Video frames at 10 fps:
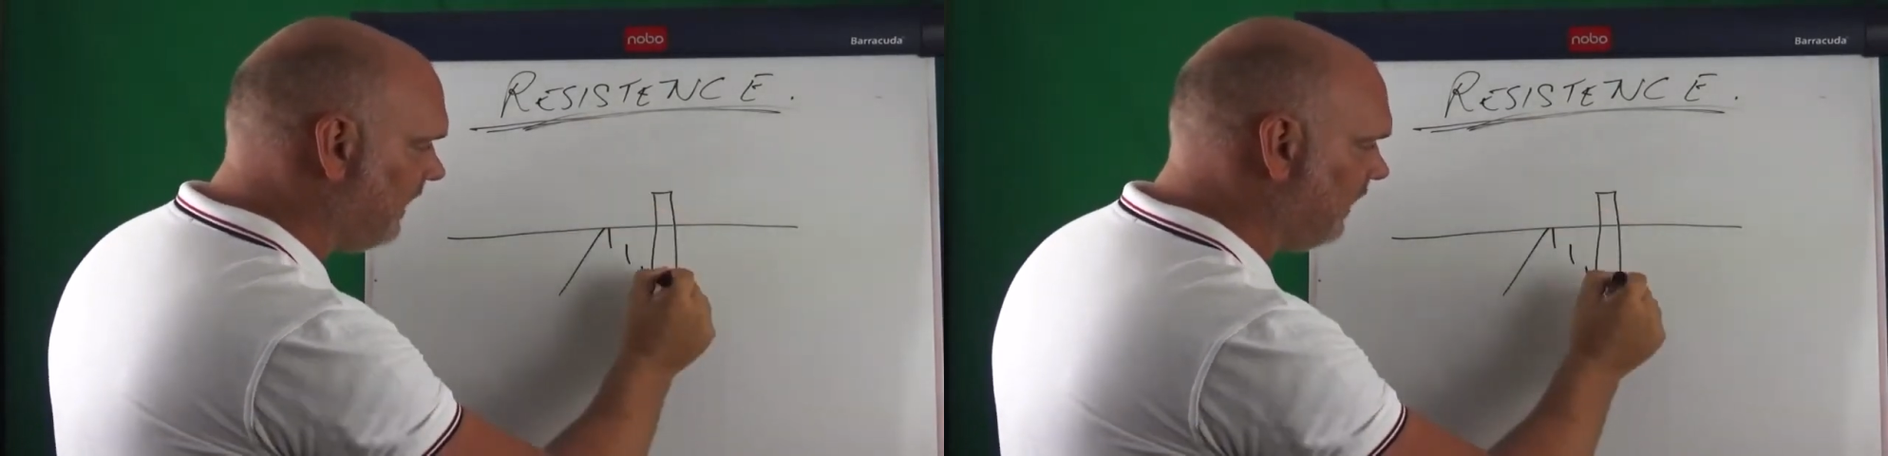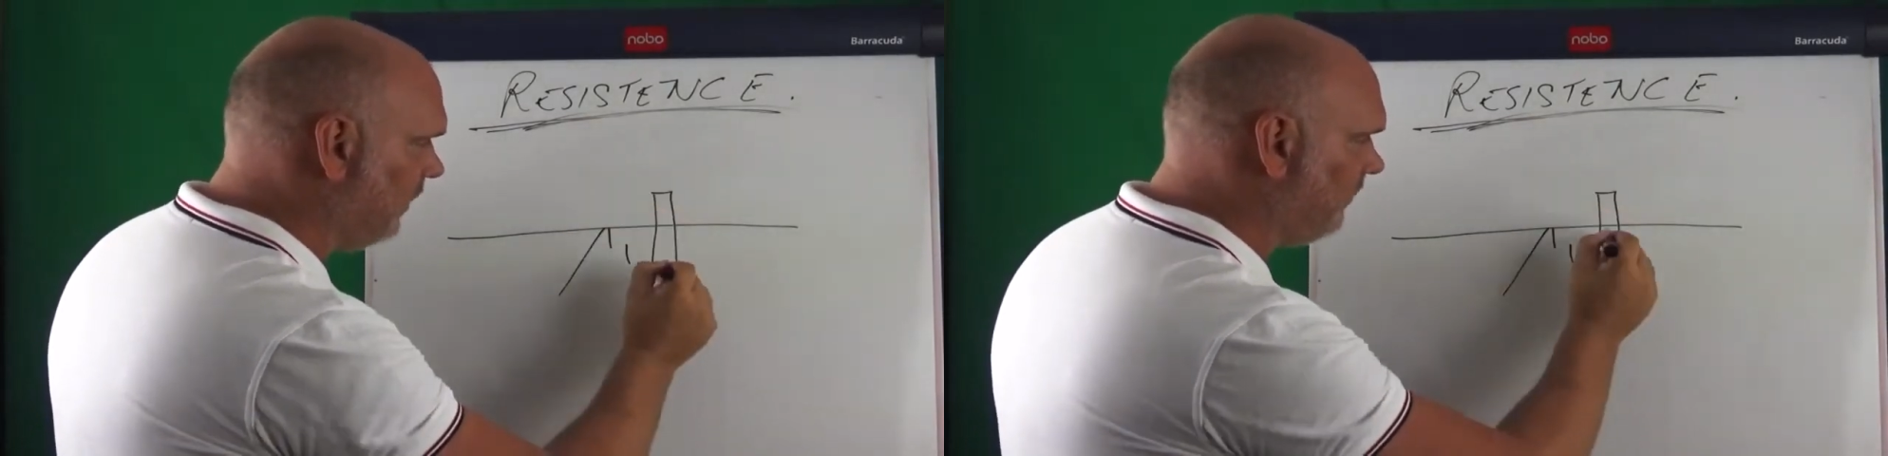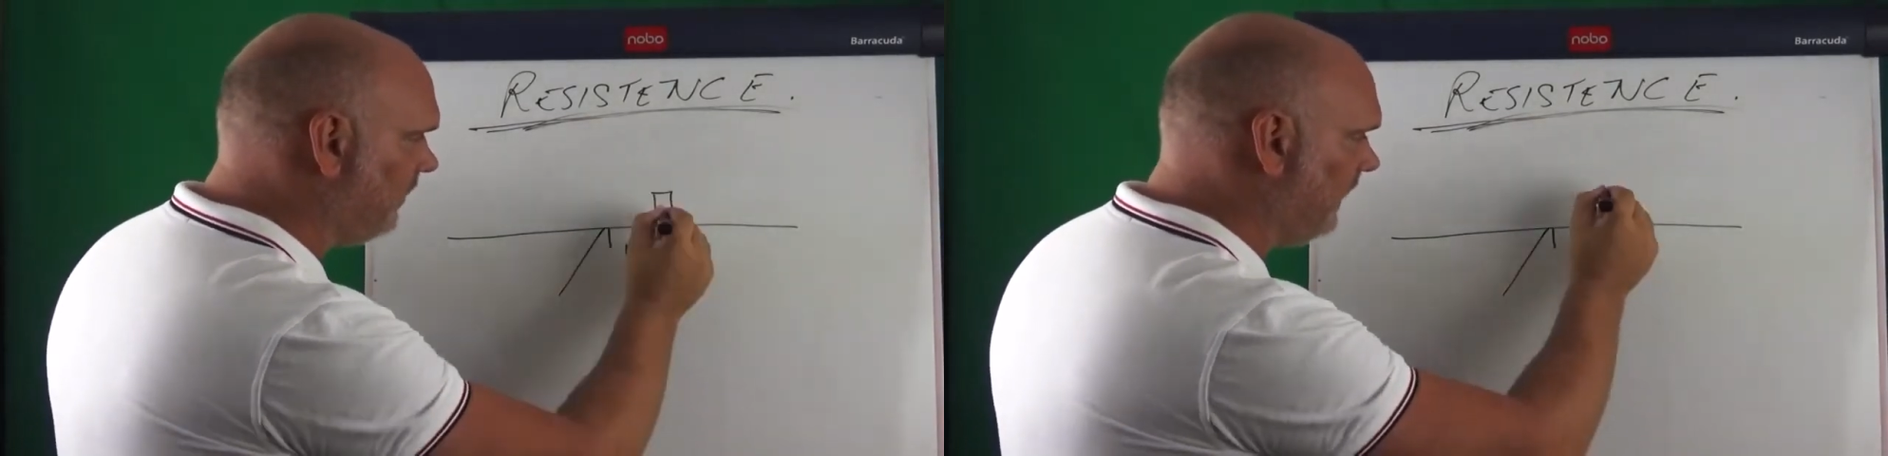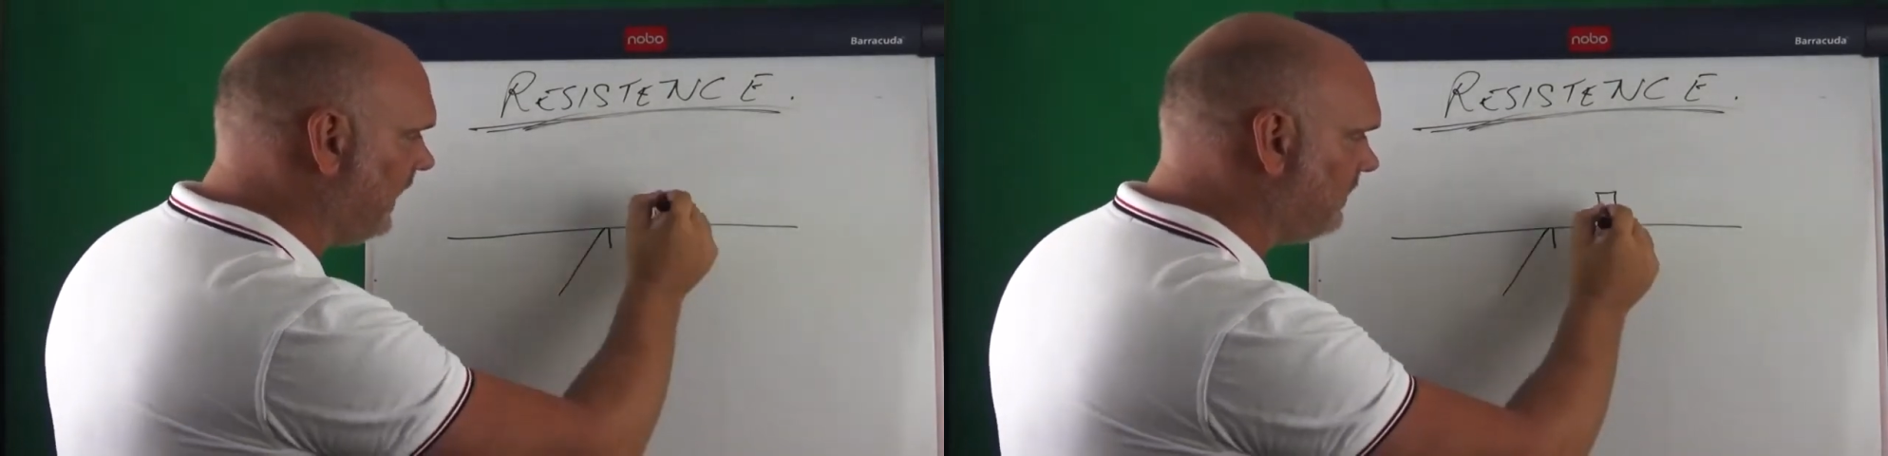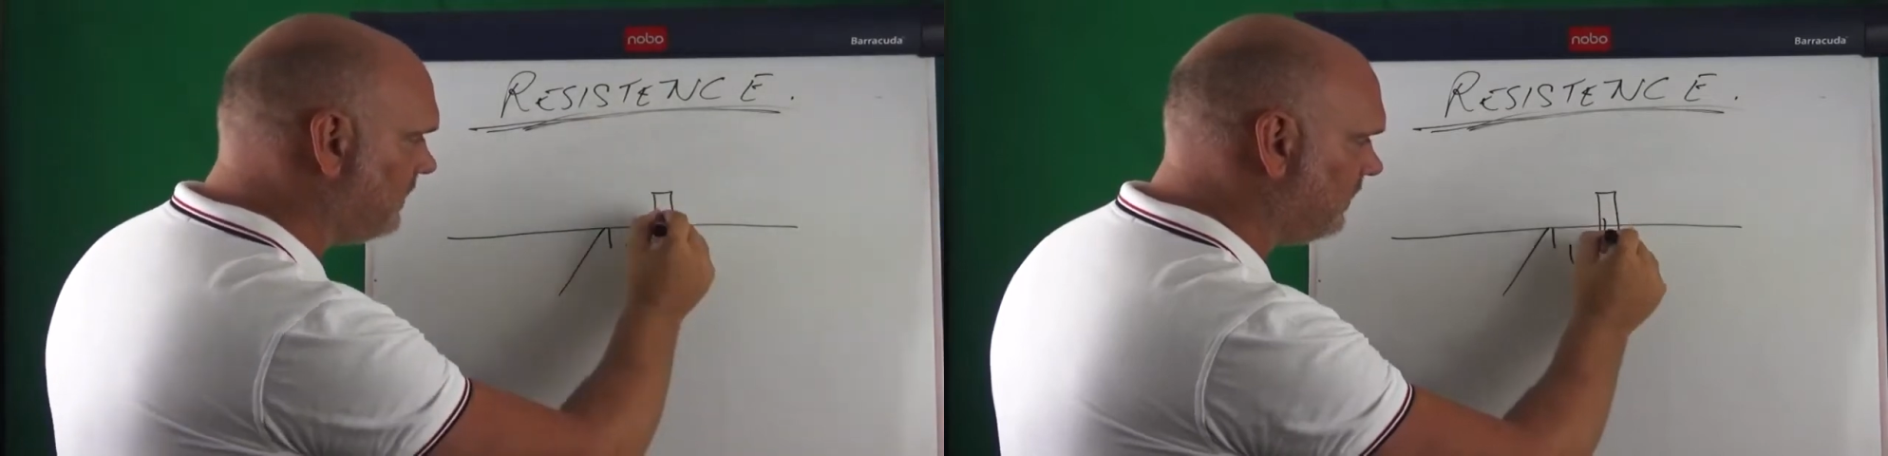engulfing
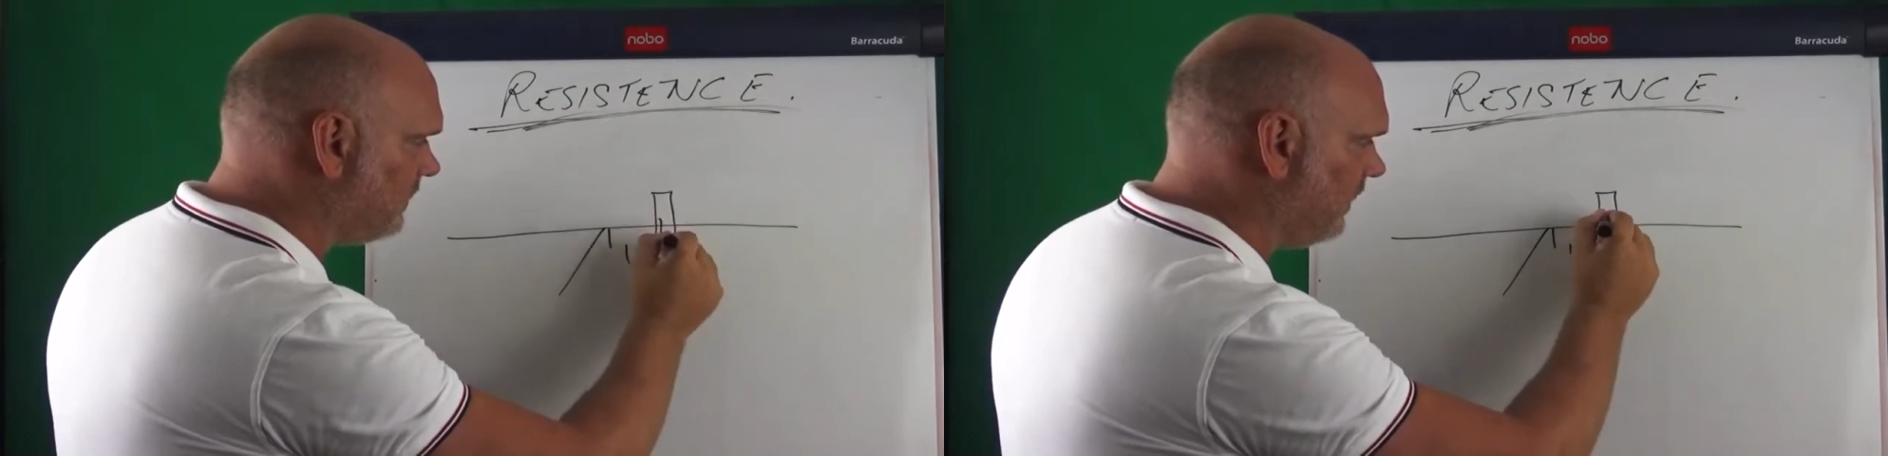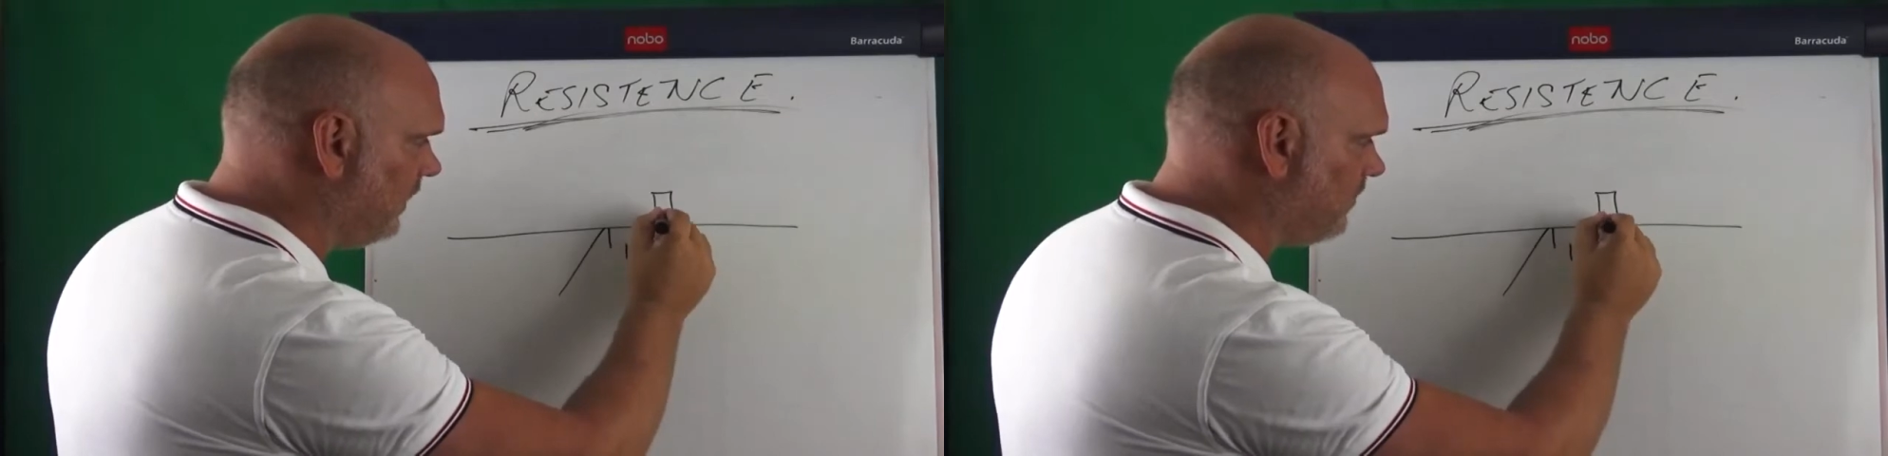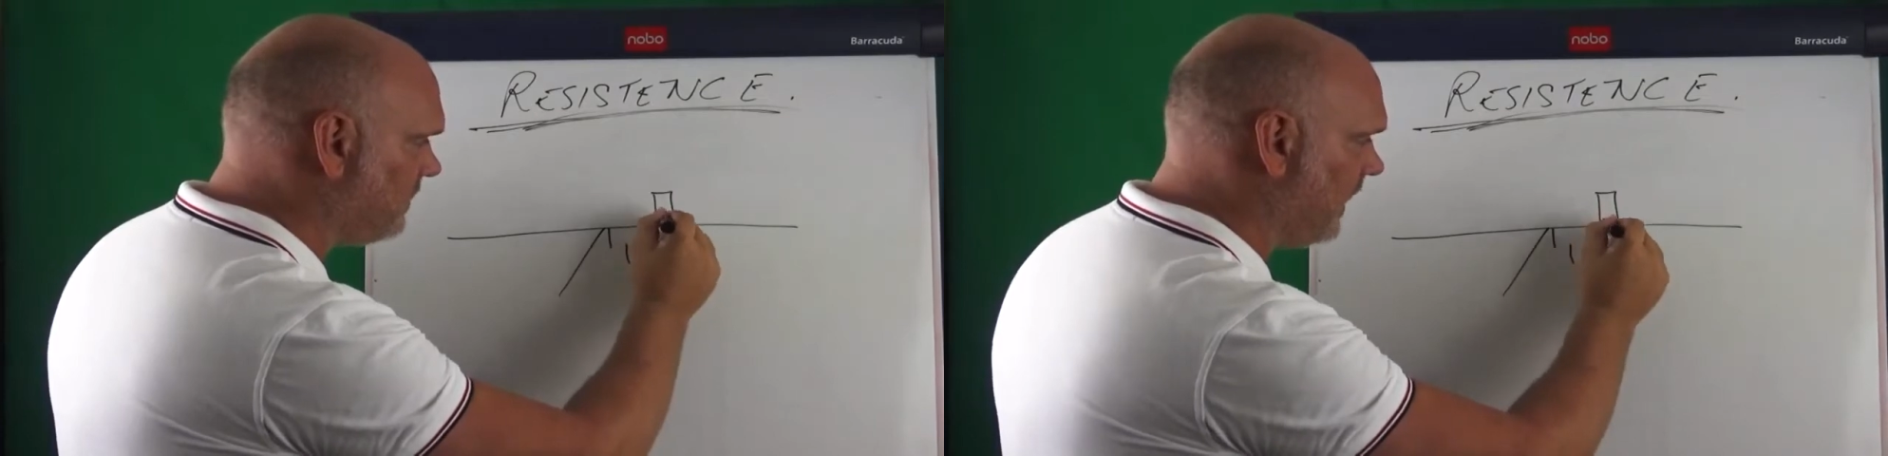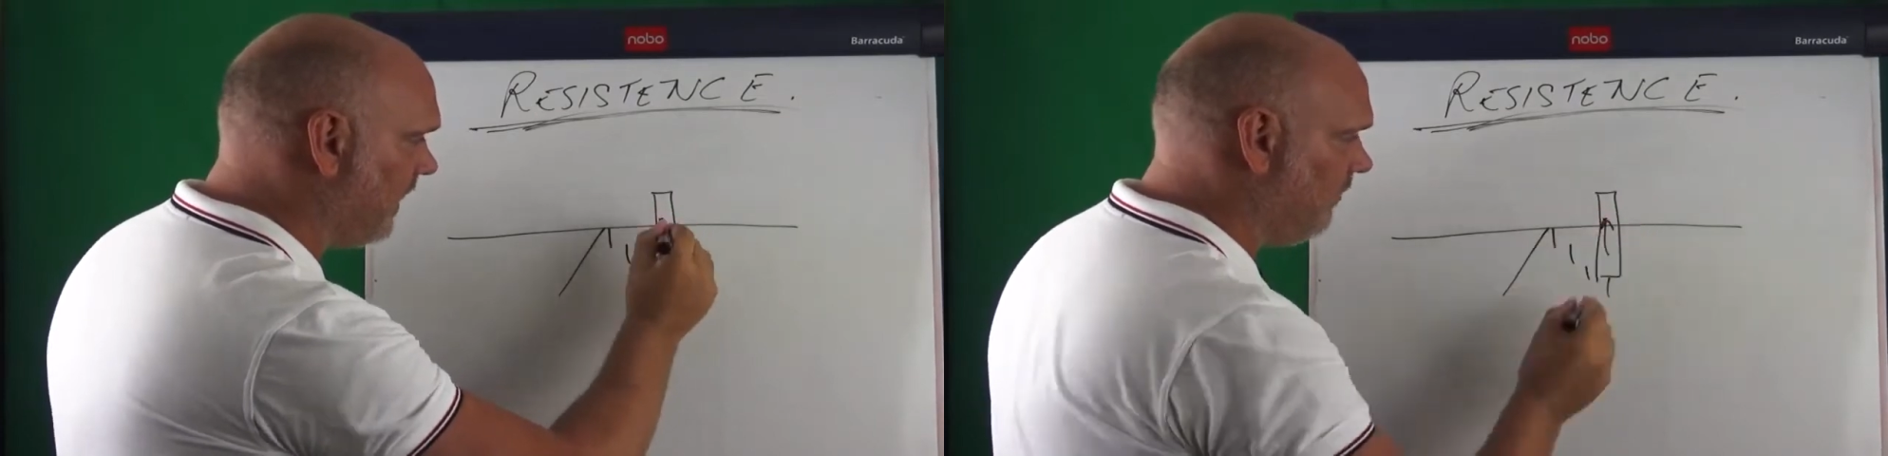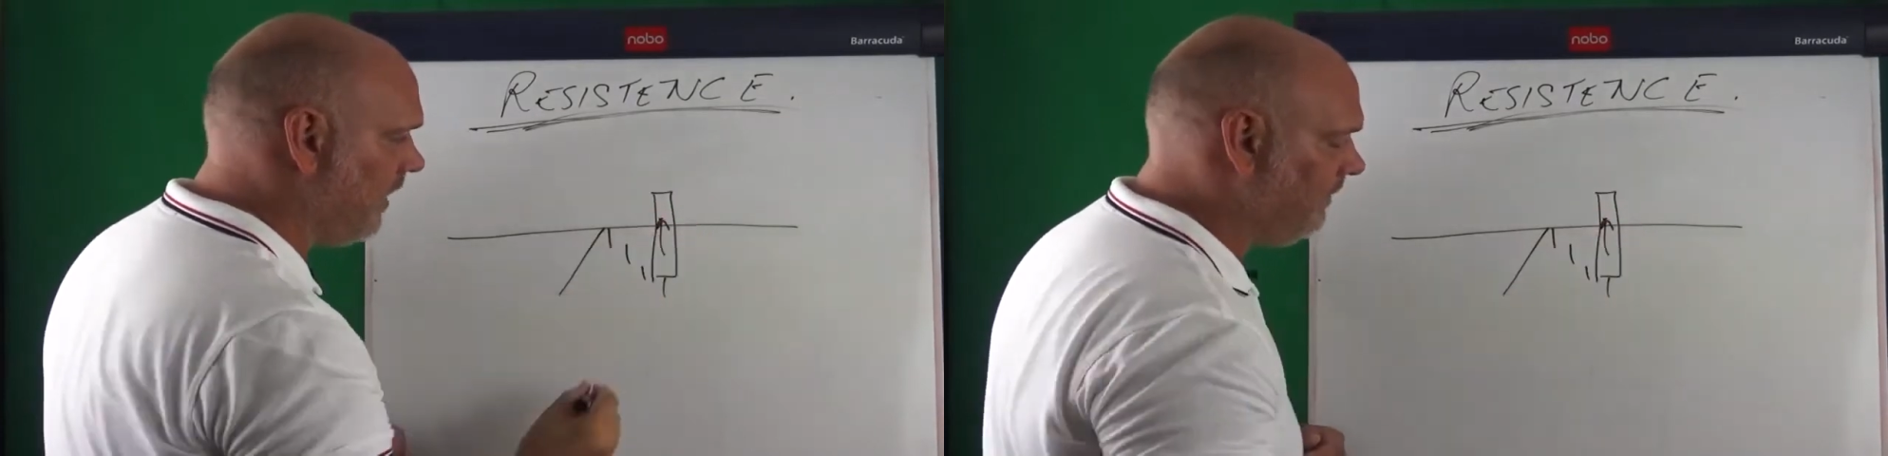candle to the
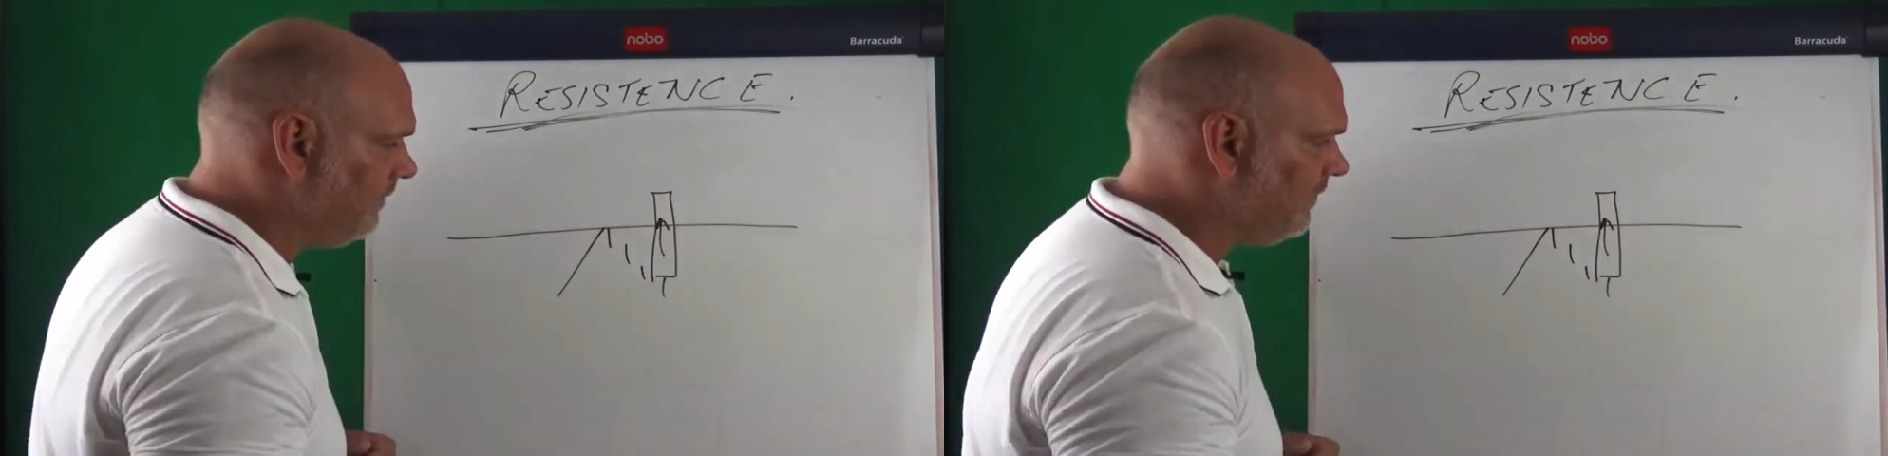upside, right?